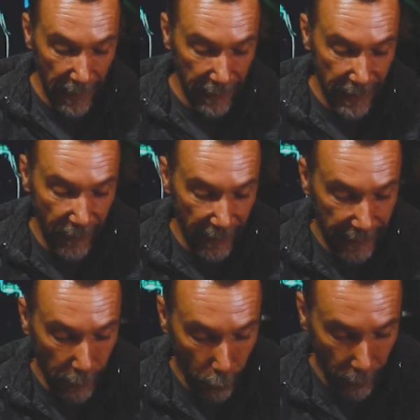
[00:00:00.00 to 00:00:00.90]
Now, let's see if I can
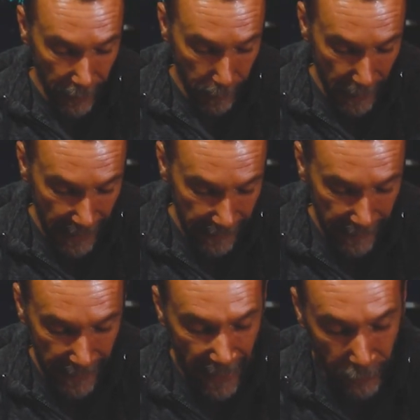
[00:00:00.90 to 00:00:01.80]
get all of this back
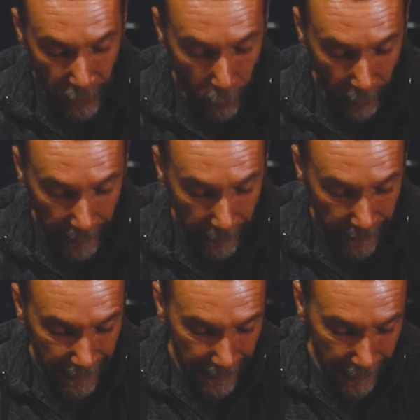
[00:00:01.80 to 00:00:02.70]
out here again.
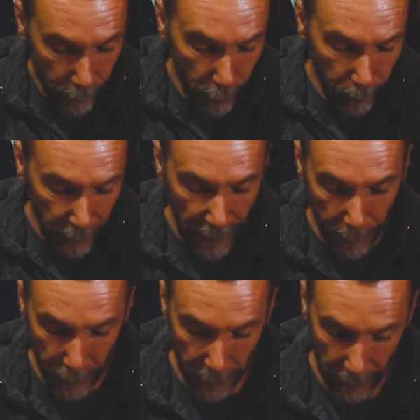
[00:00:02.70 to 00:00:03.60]

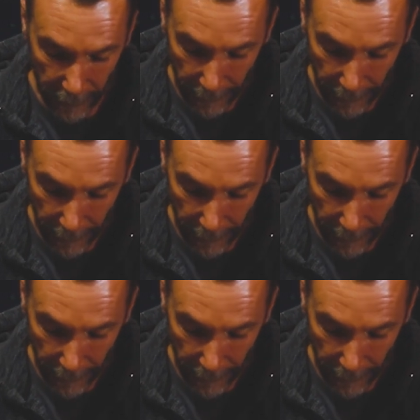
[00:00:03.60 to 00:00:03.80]
Oops.